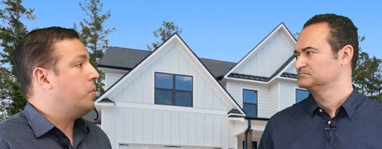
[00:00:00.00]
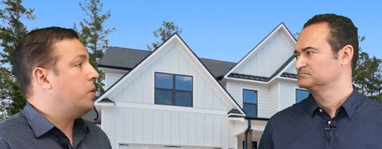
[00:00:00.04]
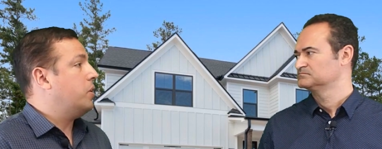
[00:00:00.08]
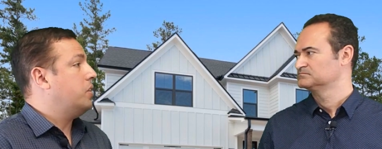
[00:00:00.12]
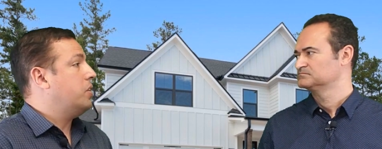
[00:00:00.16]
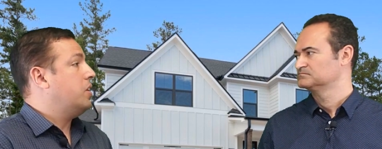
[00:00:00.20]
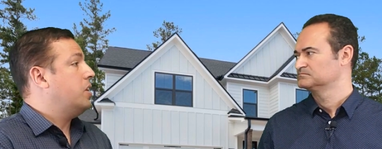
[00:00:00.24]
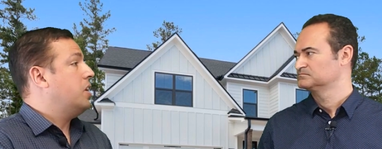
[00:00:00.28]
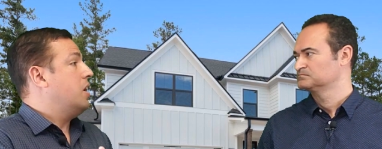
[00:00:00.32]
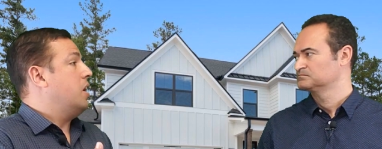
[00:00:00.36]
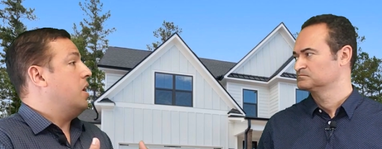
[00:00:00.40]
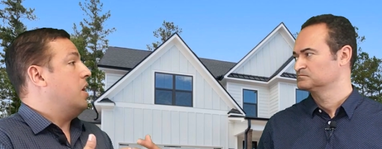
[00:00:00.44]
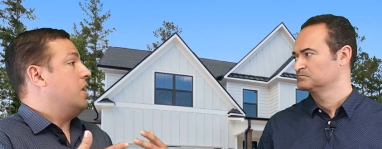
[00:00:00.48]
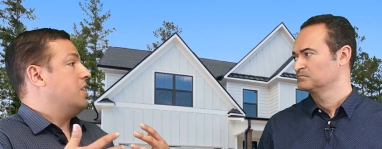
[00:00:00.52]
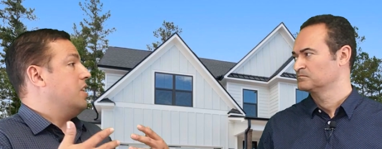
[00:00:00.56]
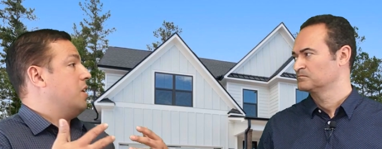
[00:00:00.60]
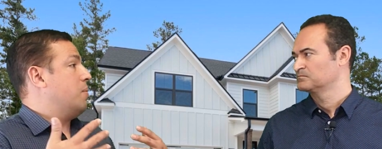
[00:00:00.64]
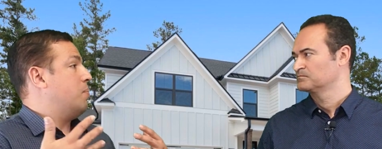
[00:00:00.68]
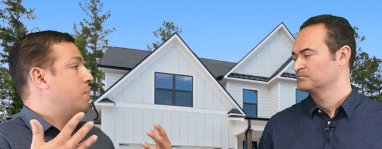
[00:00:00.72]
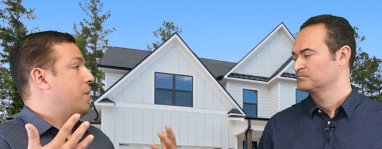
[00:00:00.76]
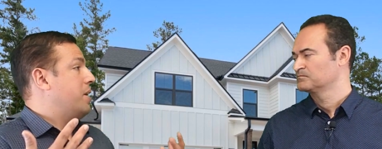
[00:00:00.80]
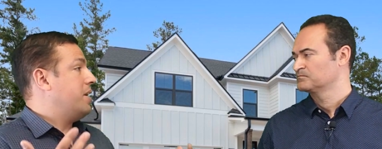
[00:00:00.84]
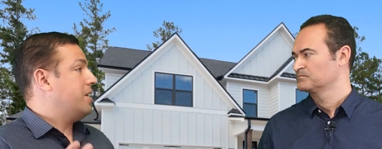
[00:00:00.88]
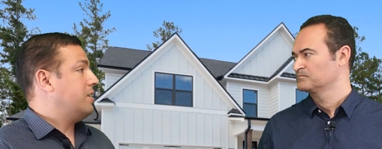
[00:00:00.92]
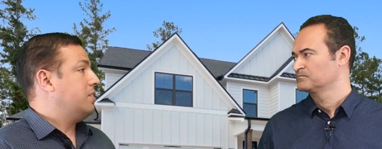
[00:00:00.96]
Speaker 1: But
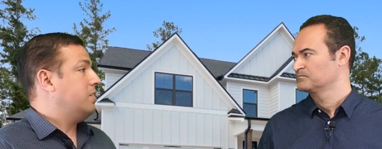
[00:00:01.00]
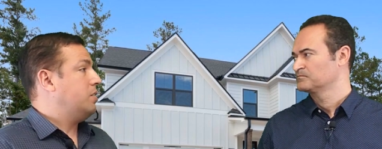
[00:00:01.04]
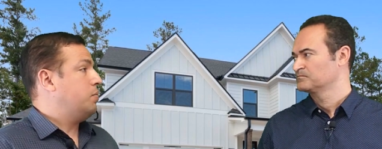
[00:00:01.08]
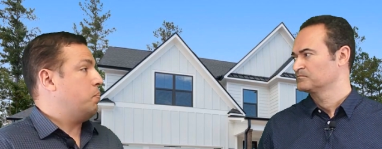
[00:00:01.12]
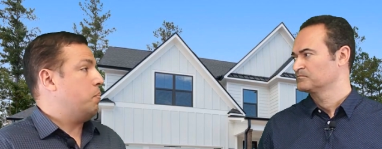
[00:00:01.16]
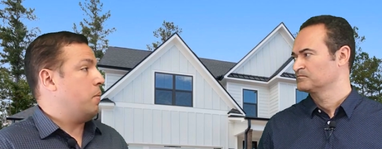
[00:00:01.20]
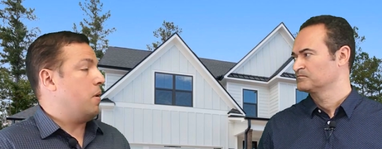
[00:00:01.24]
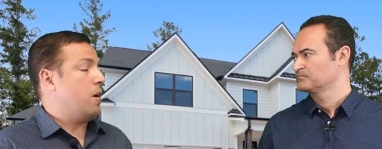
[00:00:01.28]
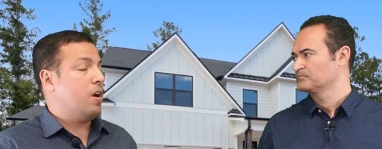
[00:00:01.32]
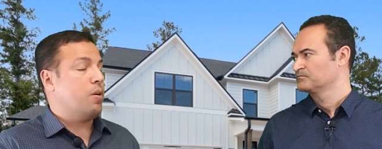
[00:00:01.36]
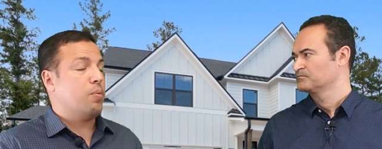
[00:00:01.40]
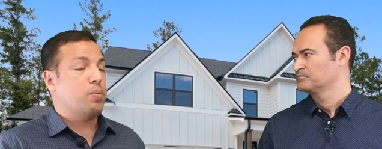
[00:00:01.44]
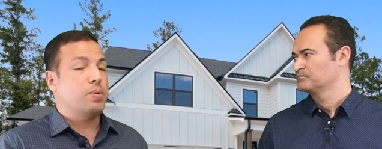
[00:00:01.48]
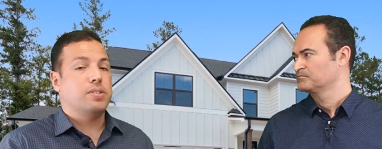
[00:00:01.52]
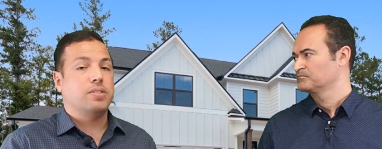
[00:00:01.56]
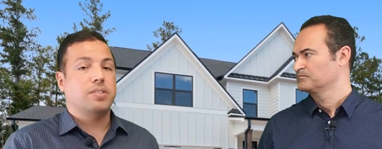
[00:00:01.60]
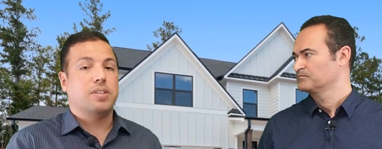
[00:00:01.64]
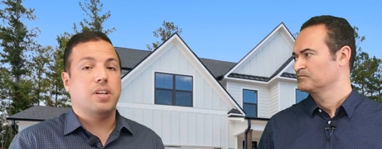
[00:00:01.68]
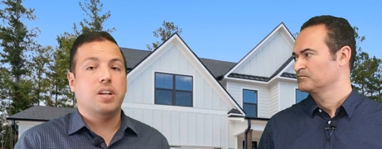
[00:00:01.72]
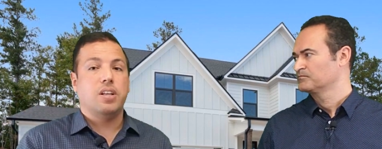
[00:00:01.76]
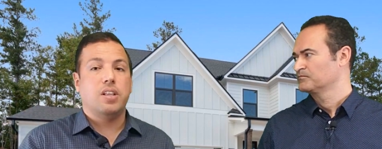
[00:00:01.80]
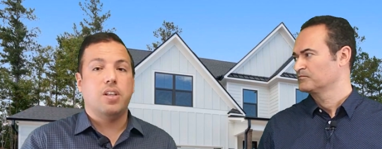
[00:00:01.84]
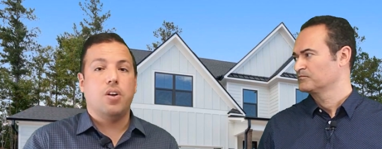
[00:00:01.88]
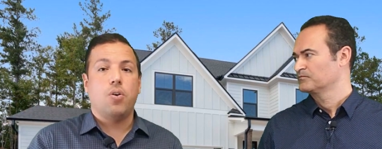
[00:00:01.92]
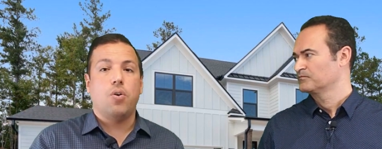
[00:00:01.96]
the biggest part when
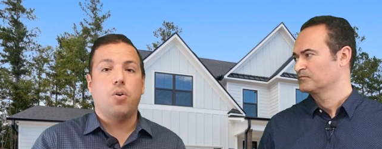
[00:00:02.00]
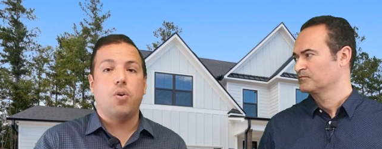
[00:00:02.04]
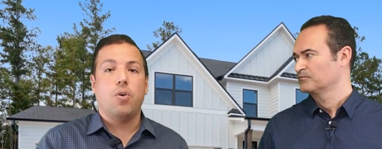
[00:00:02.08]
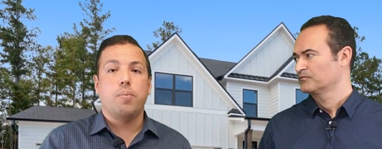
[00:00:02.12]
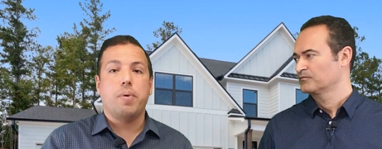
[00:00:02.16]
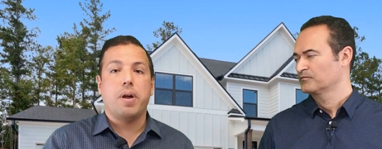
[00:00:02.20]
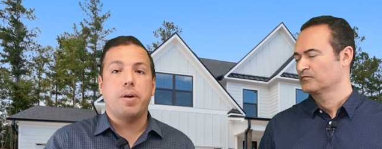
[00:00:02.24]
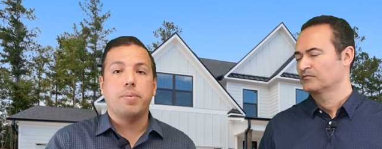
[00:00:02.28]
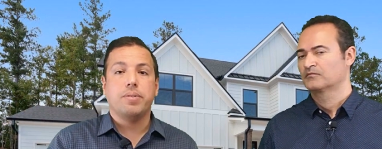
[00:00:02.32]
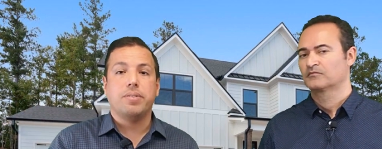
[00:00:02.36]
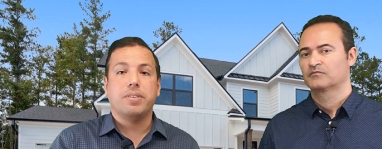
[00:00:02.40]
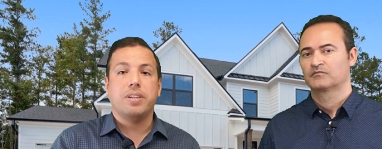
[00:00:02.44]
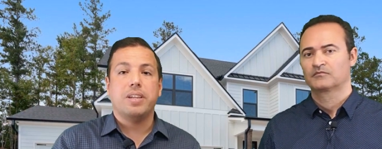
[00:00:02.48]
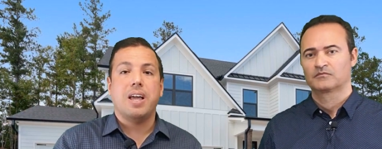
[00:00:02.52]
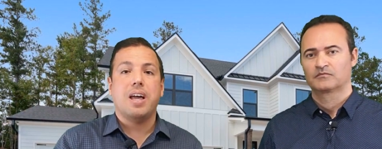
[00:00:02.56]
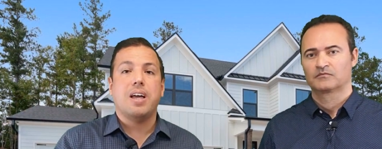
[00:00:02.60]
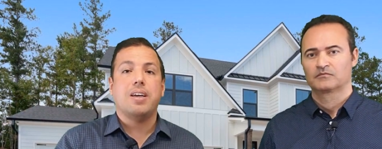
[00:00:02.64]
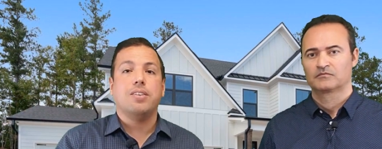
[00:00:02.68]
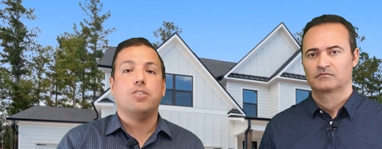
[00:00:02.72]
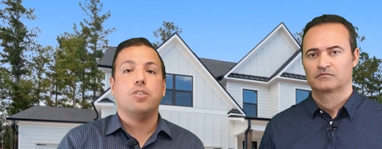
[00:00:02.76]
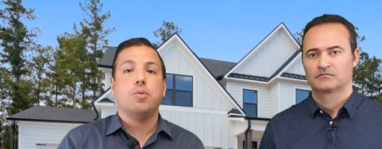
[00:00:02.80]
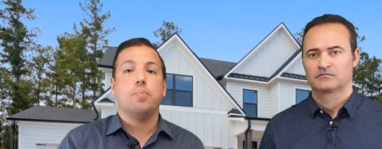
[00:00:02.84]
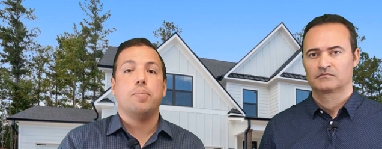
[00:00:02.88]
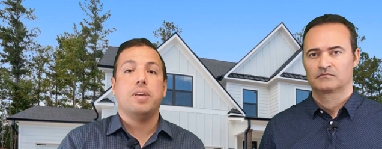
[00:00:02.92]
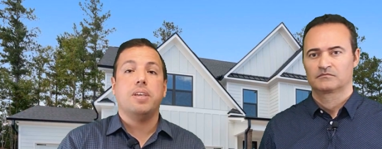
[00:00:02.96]
selling a home, obviously,
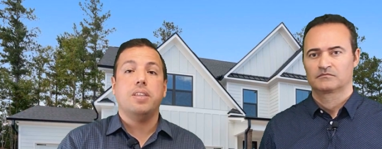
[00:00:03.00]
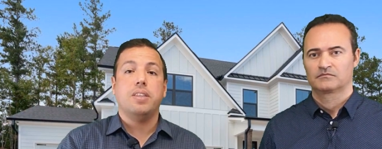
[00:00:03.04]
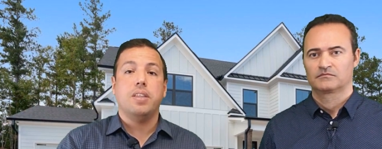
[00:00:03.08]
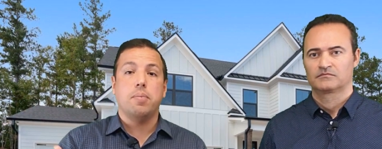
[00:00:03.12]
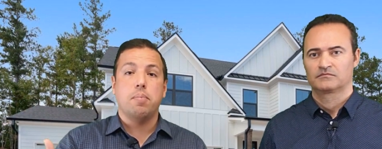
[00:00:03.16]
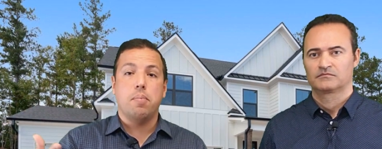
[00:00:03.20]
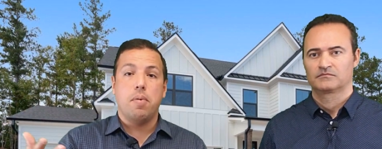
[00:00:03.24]
has to be the